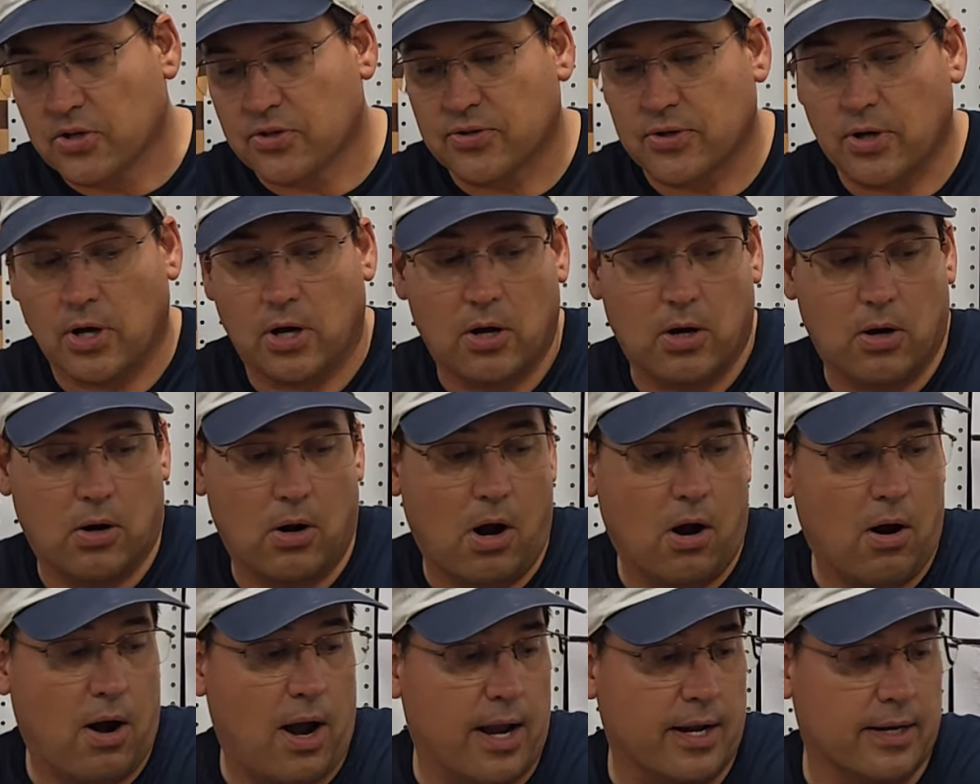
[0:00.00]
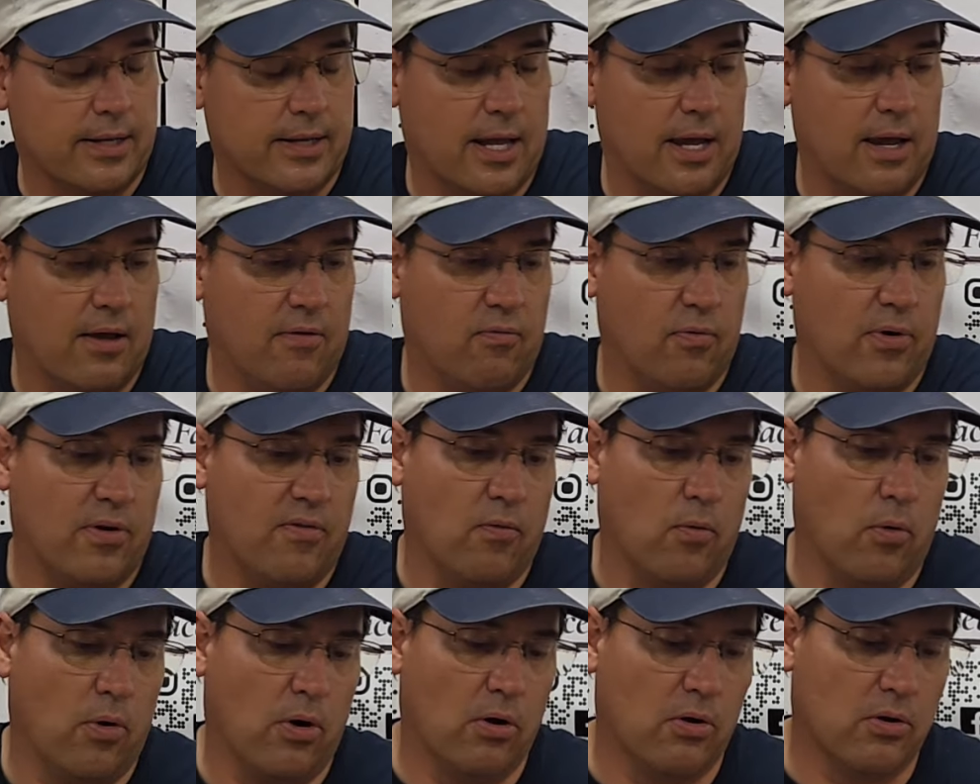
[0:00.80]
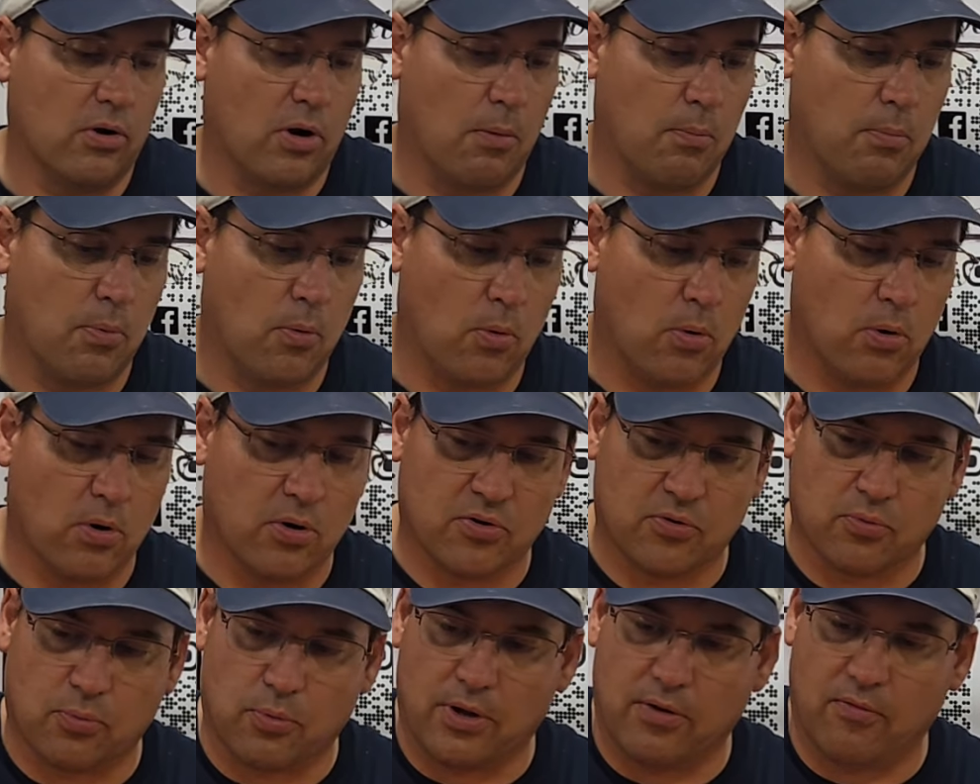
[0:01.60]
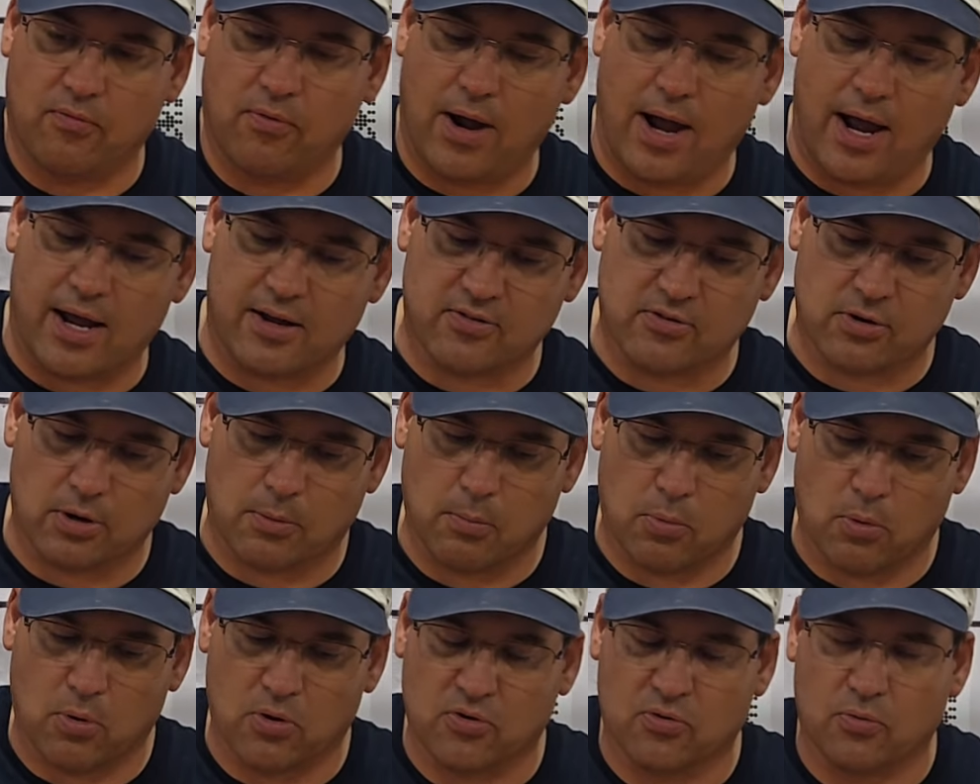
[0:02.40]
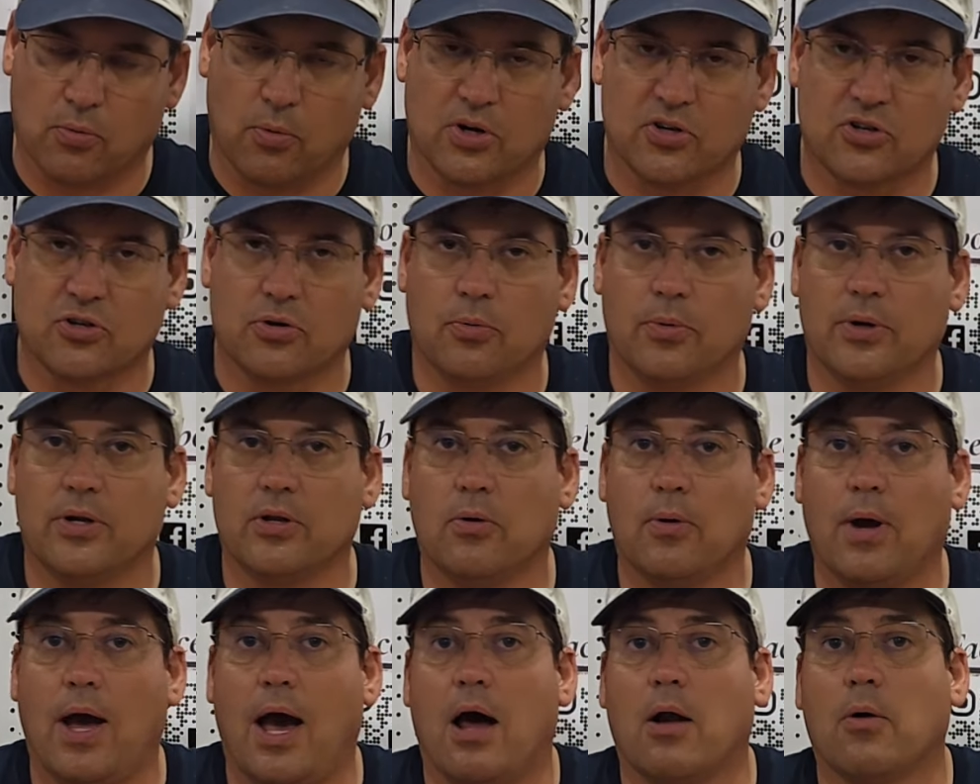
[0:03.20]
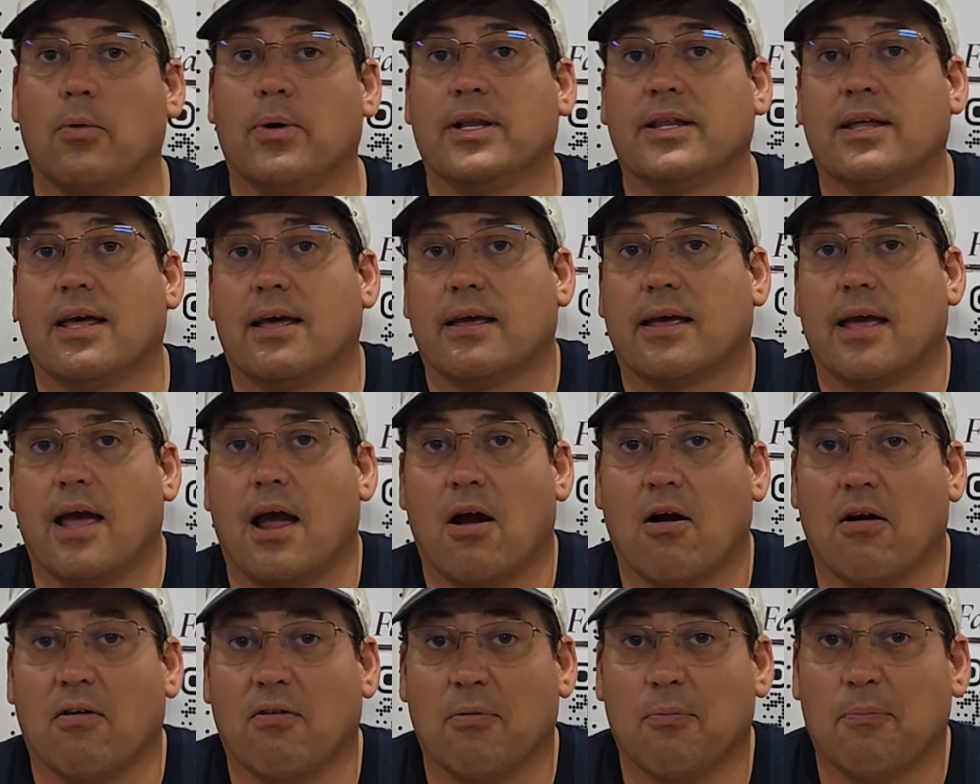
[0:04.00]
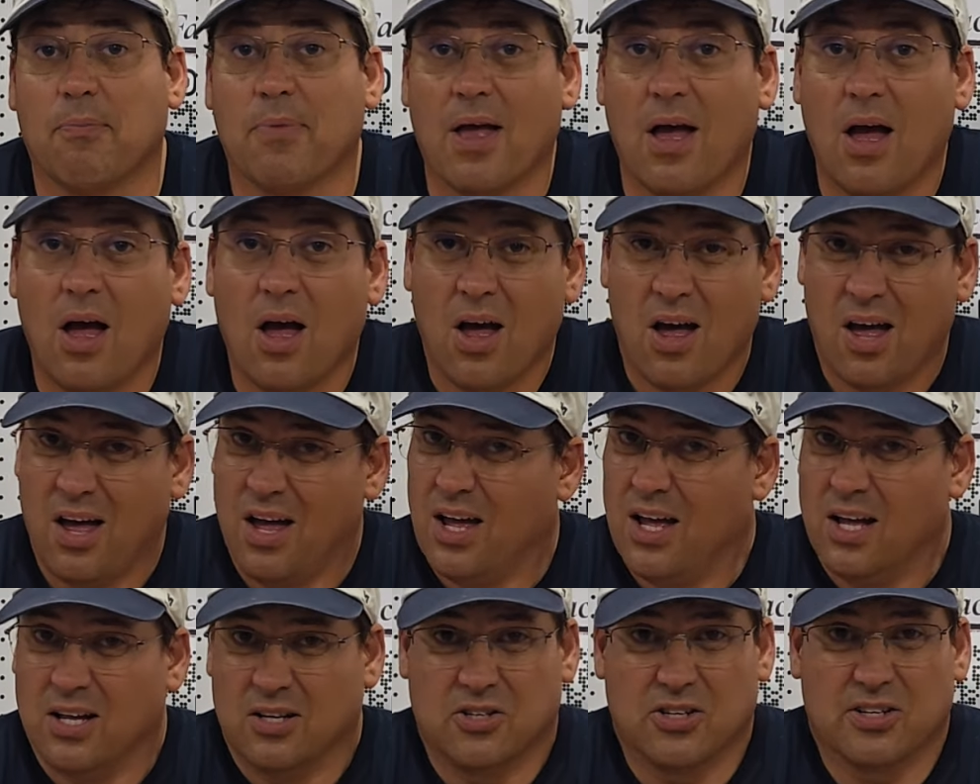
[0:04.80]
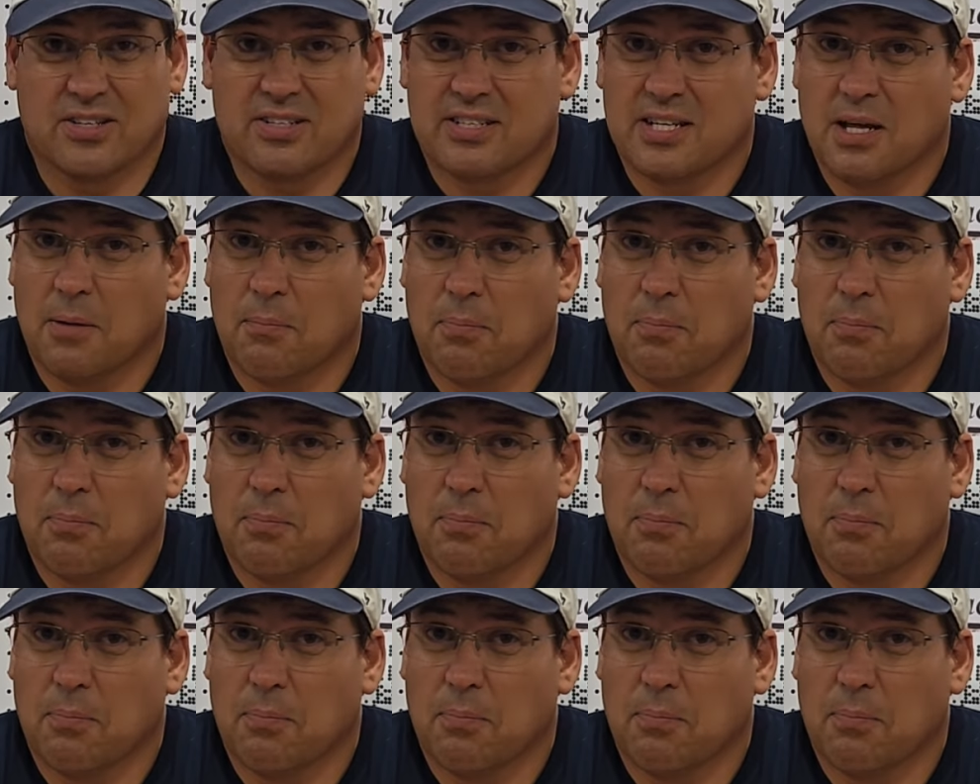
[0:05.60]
So, all right, Dave, we've oiled our boards, we've waxed our boards. What should we do? How do we take care of them? Just